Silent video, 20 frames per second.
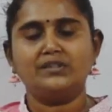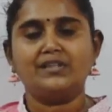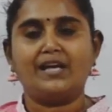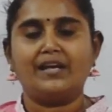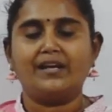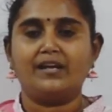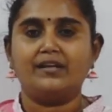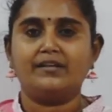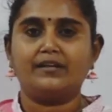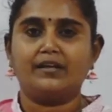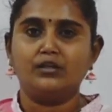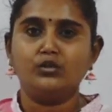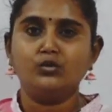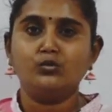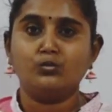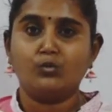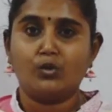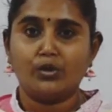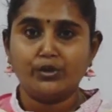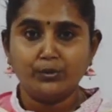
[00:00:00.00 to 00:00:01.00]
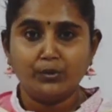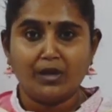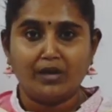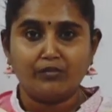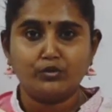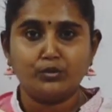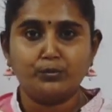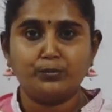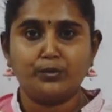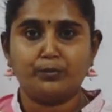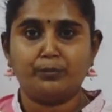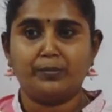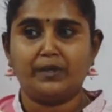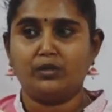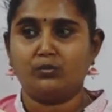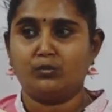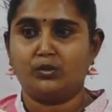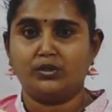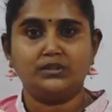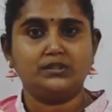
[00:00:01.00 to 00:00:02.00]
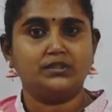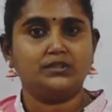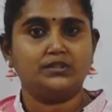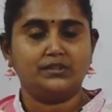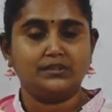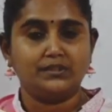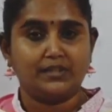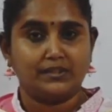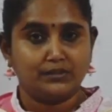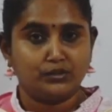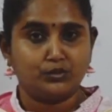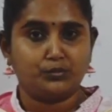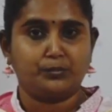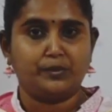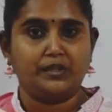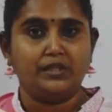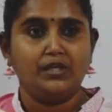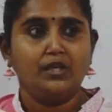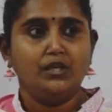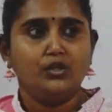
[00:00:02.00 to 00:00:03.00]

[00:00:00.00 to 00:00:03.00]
and I will tell you what you have to prepare, what is the thing that is to be.